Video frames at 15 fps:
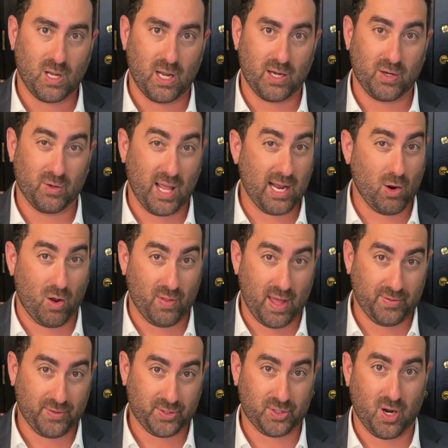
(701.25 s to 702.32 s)
And they call
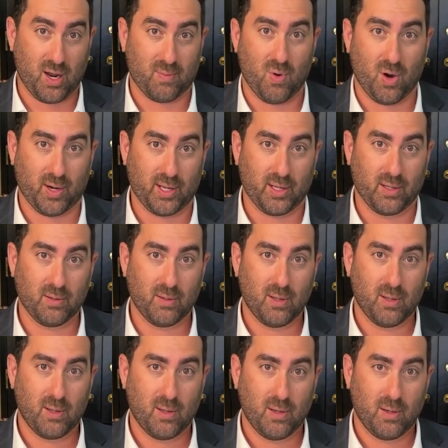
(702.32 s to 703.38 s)
that the stock market.
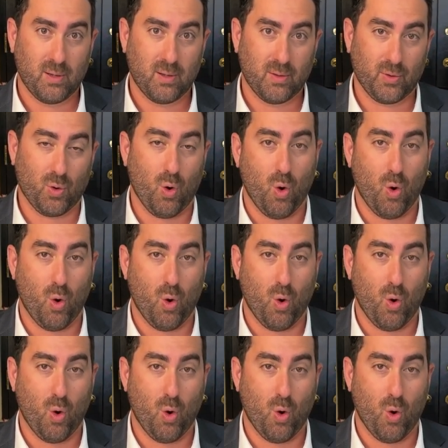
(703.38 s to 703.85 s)
They're